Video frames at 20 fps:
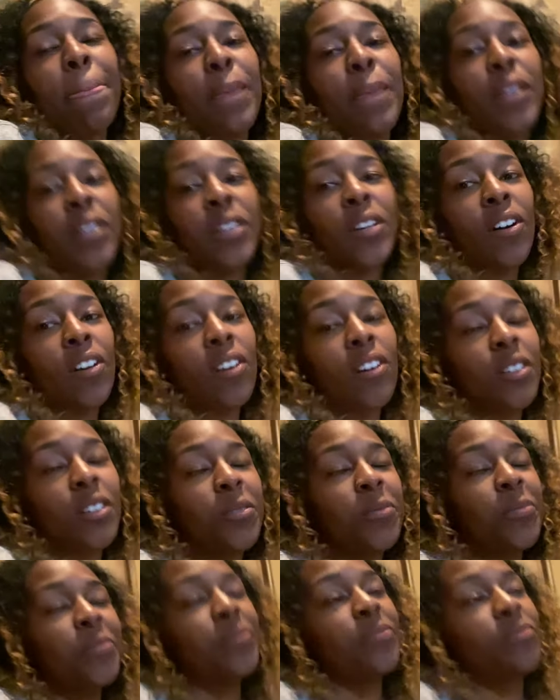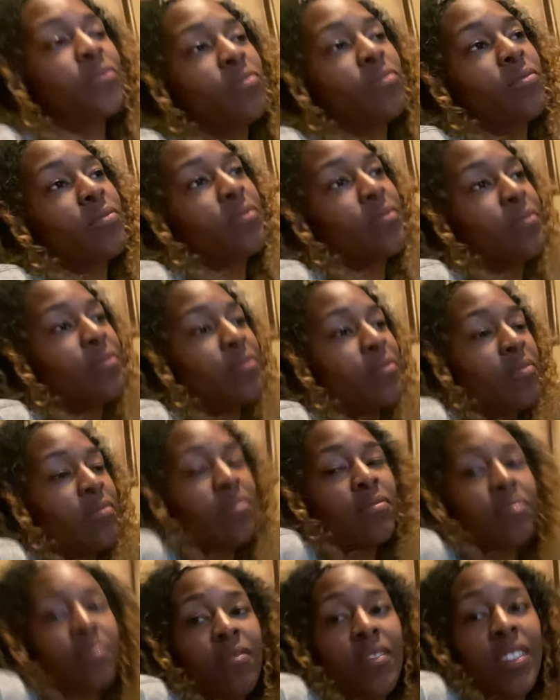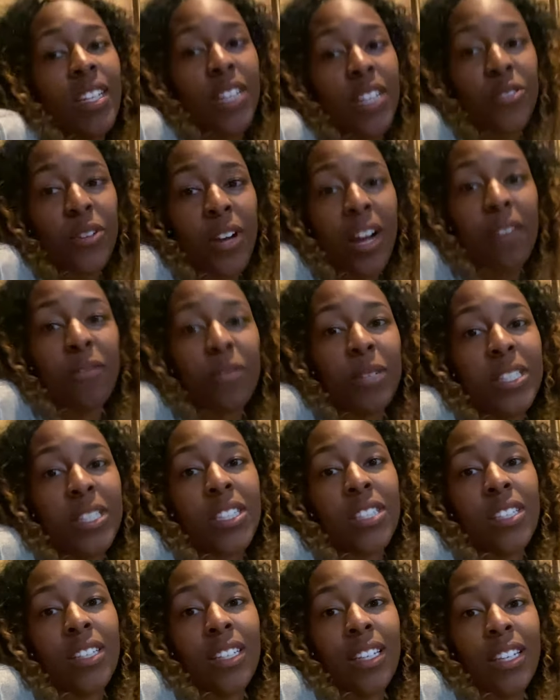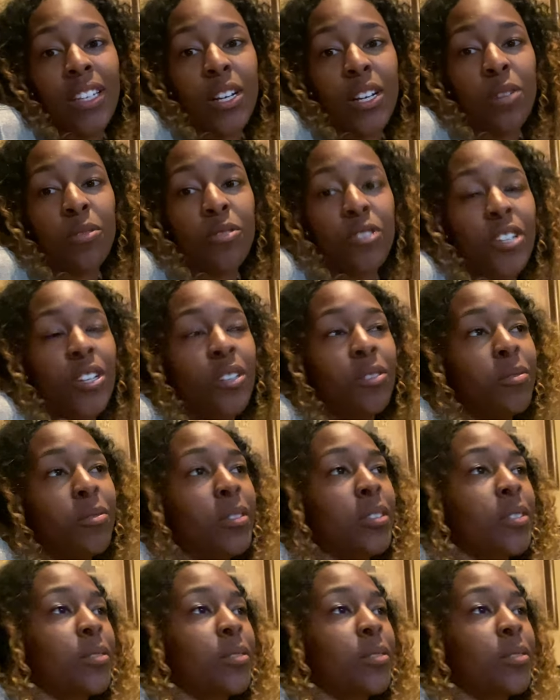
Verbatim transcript: Y'all, that drive was no joke.